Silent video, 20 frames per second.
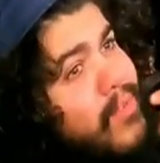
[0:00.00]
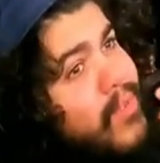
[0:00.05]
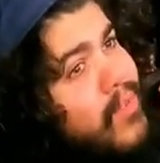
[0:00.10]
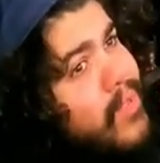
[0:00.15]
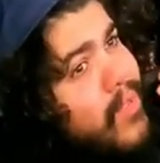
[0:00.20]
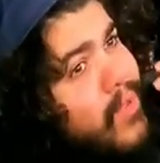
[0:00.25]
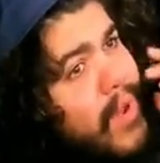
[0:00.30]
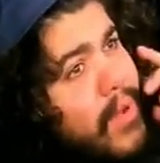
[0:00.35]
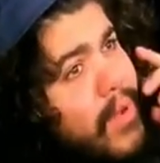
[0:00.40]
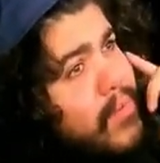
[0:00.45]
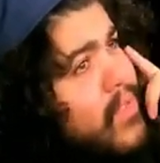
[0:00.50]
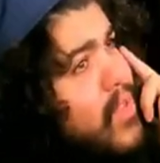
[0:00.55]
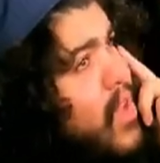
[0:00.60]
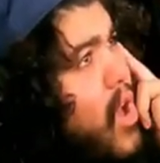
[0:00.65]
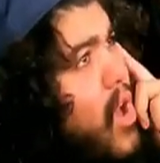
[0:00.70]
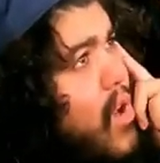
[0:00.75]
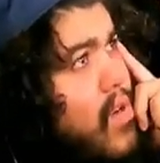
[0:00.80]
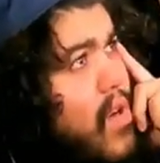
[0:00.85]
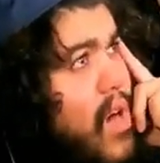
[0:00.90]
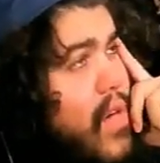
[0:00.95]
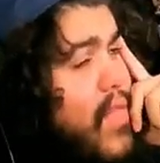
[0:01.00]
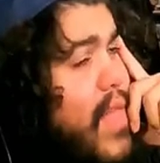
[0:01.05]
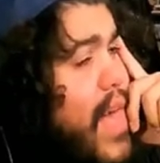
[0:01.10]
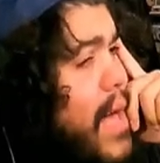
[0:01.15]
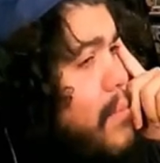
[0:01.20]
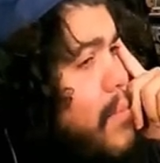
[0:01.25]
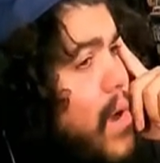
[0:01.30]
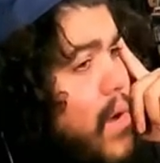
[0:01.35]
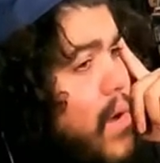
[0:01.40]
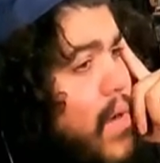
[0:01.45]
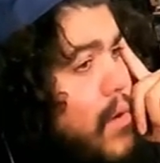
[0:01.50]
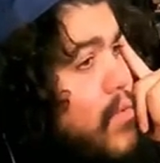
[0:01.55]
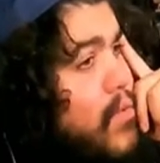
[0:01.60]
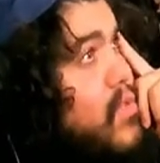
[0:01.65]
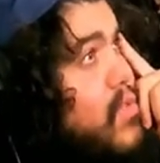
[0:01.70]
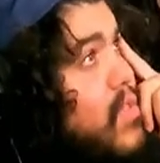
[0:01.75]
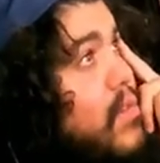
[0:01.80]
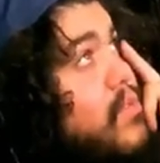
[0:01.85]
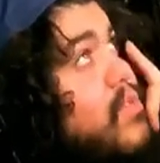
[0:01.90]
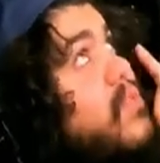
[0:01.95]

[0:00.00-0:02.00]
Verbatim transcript: dude, I was all on that, bro. I was, I was